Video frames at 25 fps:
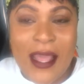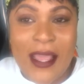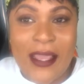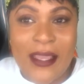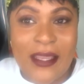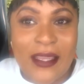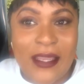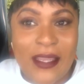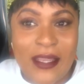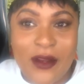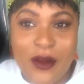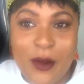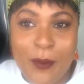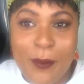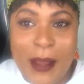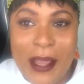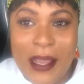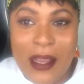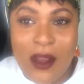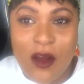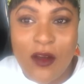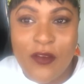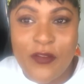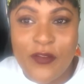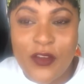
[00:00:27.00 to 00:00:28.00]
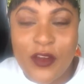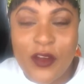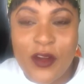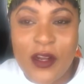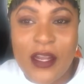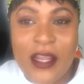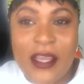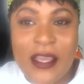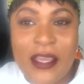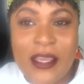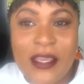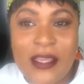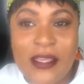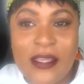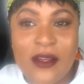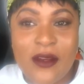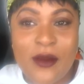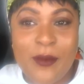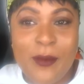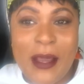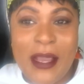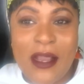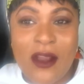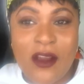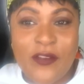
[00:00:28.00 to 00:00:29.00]
like in the back of your leg,
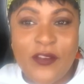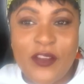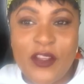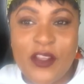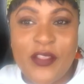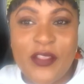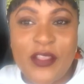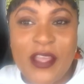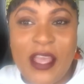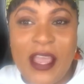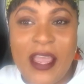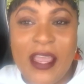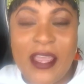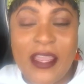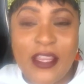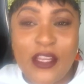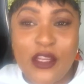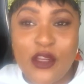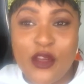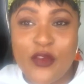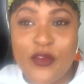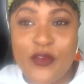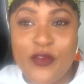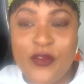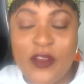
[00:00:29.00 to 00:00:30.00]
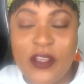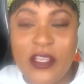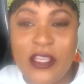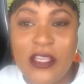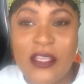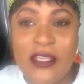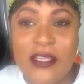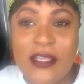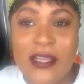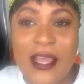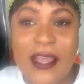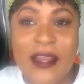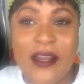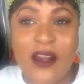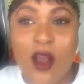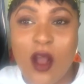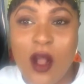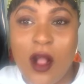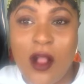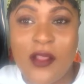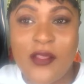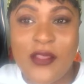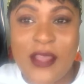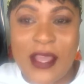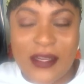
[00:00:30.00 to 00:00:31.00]
in the back of your thigh, in your feet and
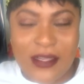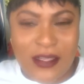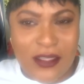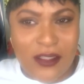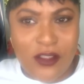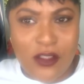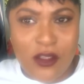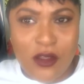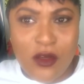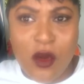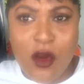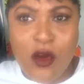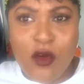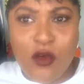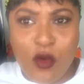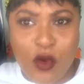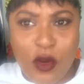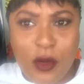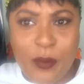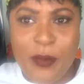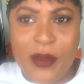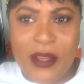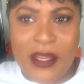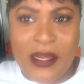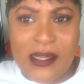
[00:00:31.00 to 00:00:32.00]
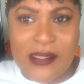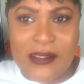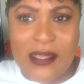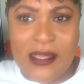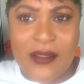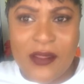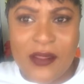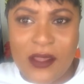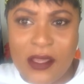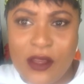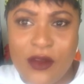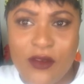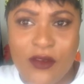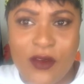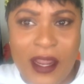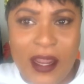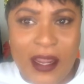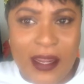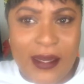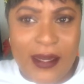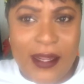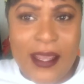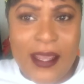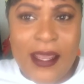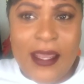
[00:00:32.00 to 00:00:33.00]
all that. Because you know growing pain is a thing,
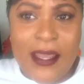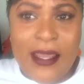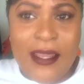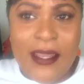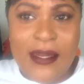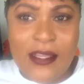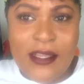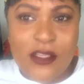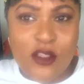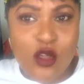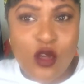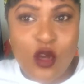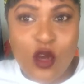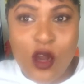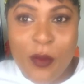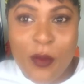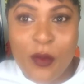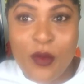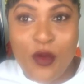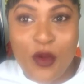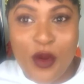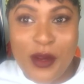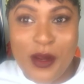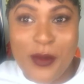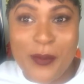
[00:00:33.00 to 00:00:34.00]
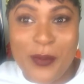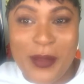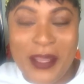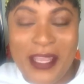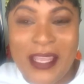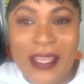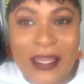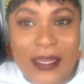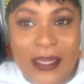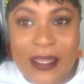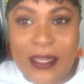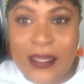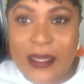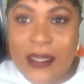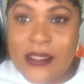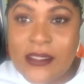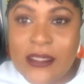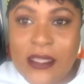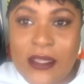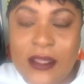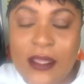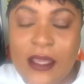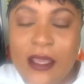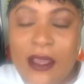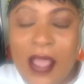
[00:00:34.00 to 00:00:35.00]
right? It is. Look up growing pain. It
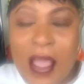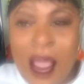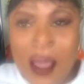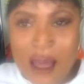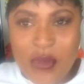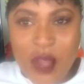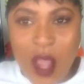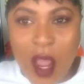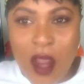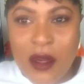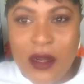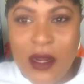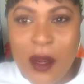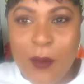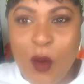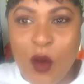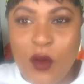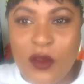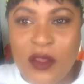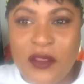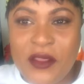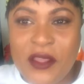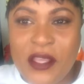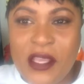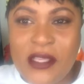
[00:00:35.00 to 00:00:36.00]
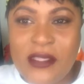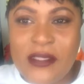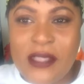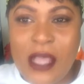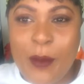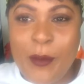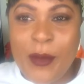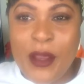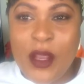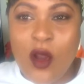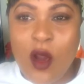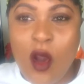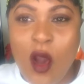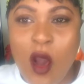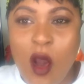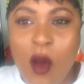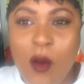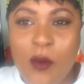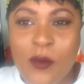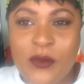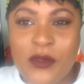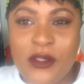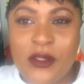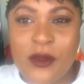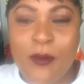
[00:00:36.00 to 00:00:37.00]
is a thing. I'm talking about the things that
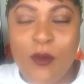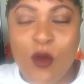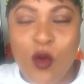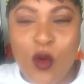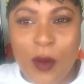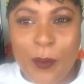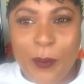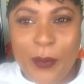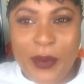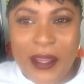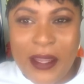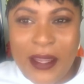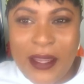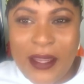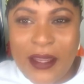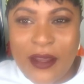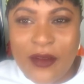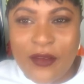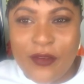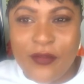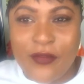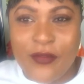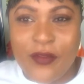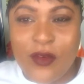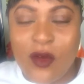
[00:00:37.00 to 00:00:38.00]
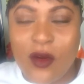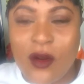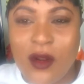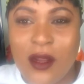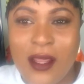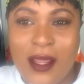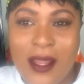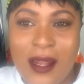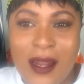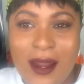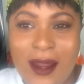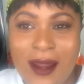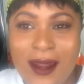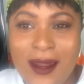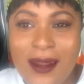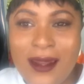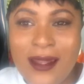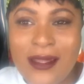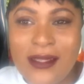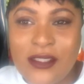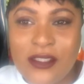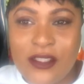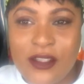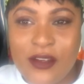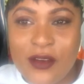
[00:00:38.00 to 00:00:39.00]
becomes more painful,
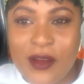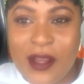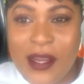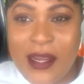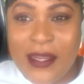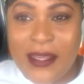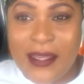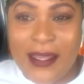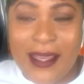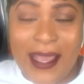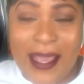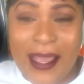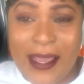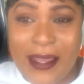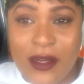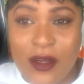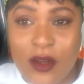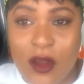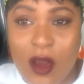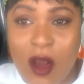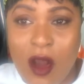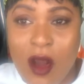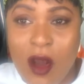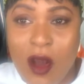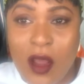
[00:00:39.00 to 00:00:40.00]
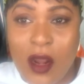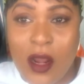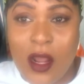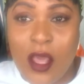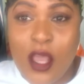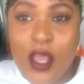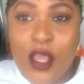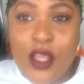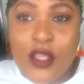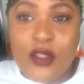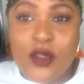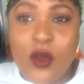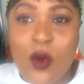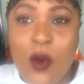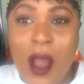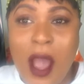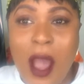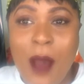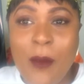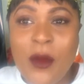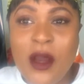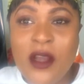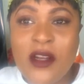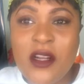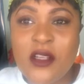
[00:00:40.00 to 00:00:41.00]
literally and all. So
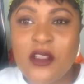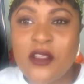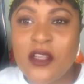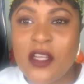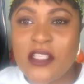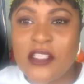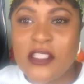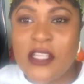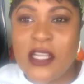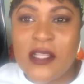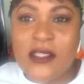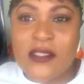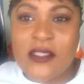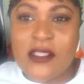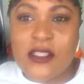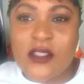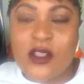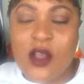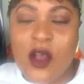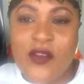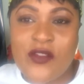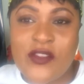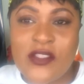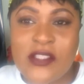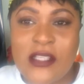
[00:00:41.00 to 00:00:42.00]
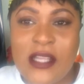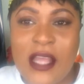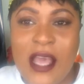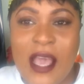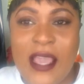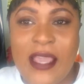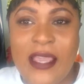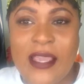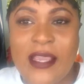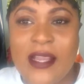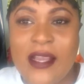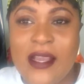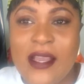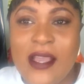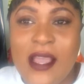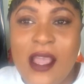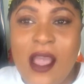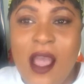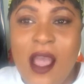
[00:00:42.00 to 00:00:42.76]
I'm going to touch on stuffs like